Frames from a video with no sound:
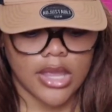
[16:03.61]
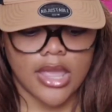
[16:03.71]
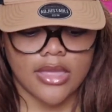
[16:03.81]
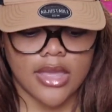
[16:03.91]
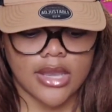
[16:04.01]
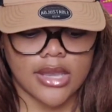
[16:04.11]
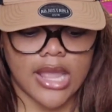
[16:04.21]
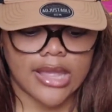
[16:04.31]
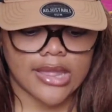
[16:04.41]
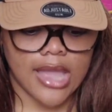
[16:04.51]
And then
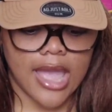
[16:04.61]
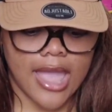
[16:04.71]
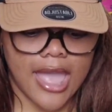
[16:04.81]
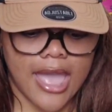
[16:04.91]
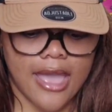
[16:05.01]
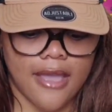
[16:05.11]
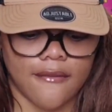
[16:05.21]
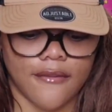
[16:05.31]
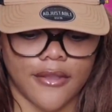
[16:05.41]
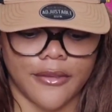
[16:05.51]
next I
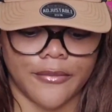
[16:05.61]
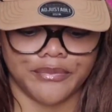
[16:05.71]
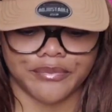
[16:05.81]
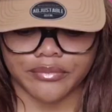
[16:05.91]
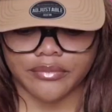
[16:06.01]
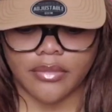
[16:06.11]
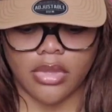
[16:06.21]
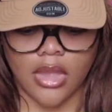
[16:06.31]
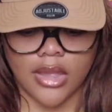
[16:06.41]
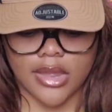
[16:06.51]
have
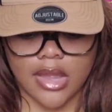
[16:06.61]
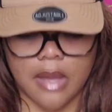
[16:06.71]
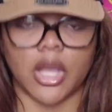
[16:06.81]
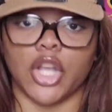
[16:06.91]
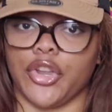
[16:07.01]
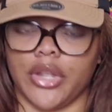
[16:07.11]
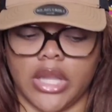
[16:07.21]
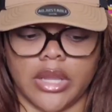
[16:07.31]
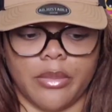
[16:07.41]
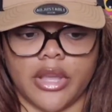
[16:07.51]
some
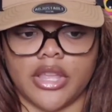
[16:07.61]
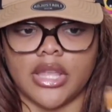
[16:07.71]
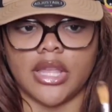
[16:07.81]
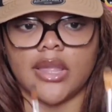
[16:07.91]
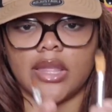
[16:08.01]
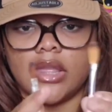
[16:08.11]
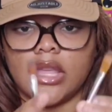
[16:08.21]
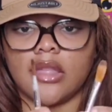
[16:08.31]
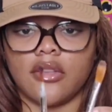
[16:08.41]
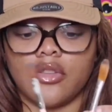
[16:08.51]
acrylic brushes, and
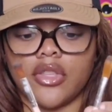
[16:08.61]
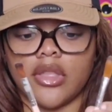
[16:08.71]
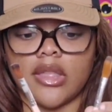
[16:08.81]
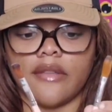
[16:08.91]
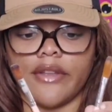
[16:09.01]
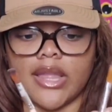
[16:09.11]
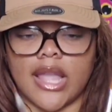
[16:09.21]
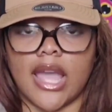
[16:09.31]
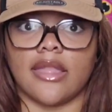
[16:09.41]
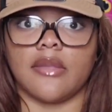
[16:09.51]
these are just different
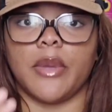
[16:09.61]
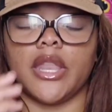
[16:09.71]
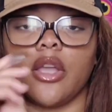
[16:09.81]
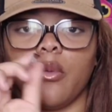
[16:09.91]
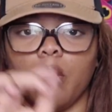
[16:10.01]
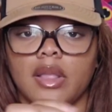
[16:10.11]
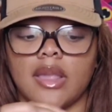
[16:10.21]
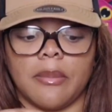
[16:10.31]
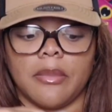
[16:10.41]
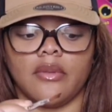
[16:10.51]
size depending on what
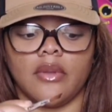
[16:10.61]
type of,